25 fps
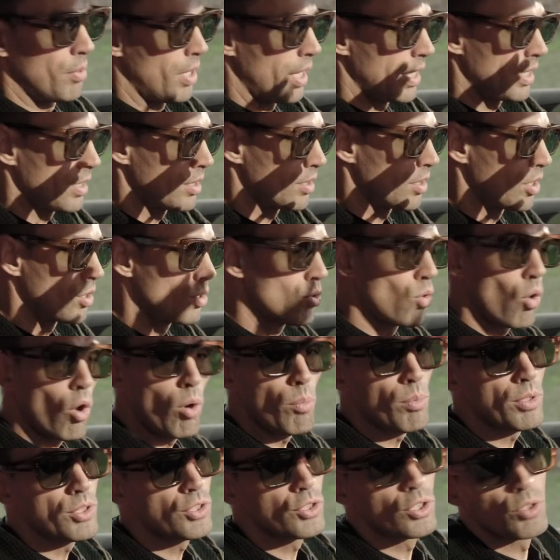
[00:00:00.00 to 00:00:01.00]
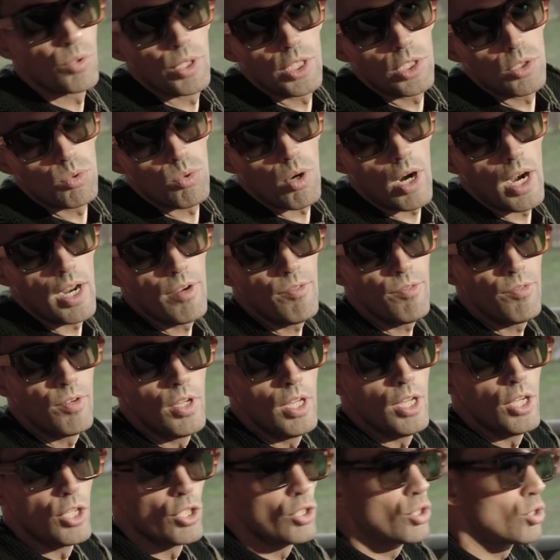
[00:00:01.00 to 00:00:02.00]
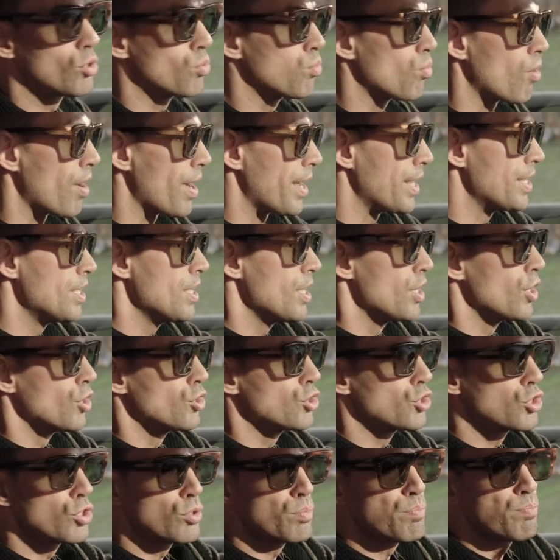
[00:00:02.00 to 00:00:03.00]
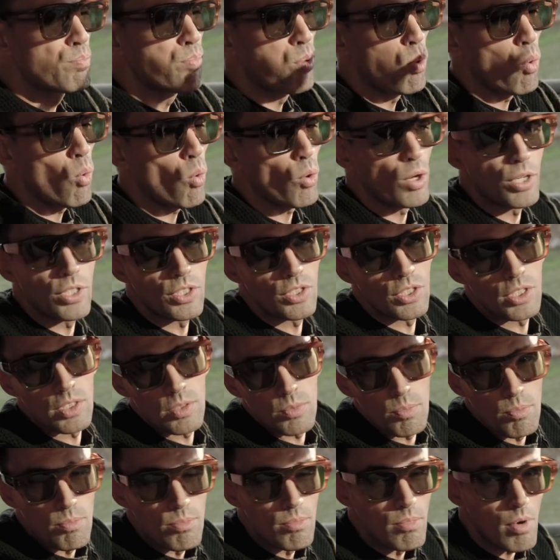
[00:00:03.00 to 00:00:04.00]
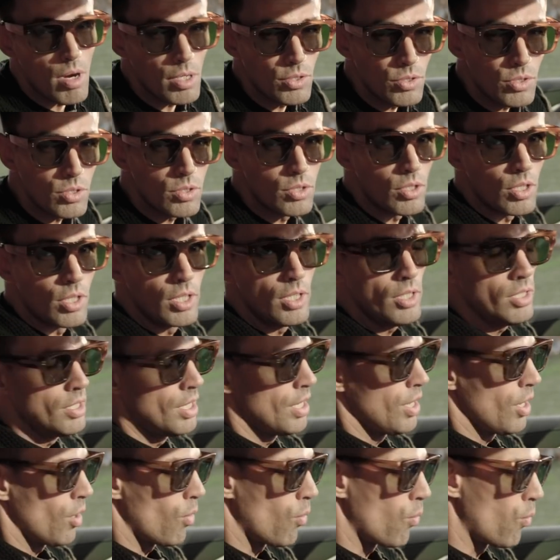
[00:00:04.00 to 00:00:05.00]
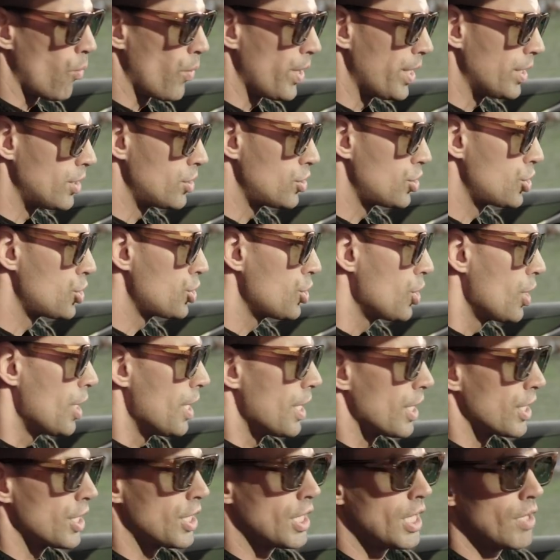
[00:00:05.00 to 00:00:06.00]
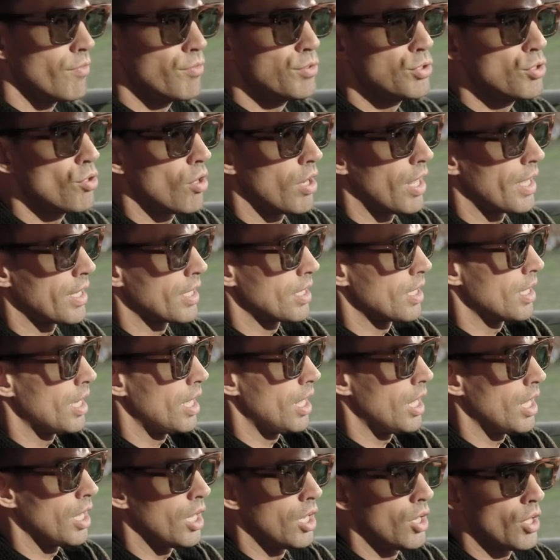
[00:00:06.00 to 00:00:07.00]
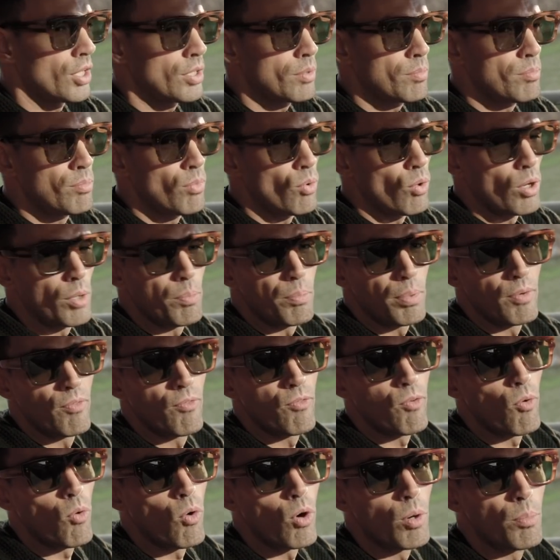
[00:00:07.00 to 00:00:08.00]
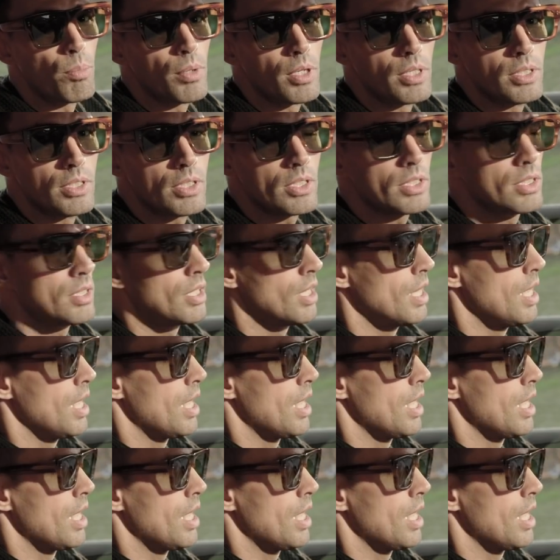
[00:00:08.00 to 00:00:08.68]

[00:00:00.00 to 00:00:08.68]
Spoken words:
like the normal street drive to a sports monster, which gives you like a lot more performance,